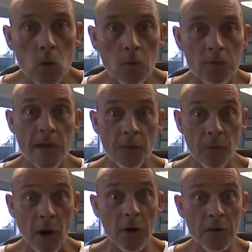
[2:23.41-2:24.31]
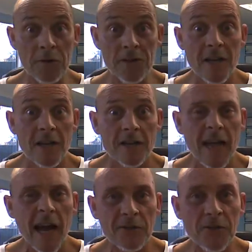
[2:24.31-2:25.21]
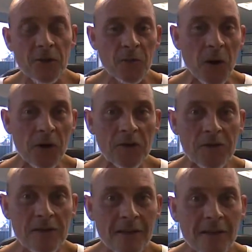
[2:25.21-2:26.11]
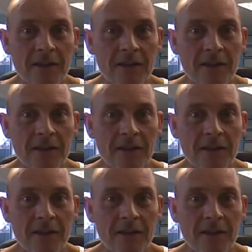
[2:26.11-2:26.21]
Also roads, cartoon roads,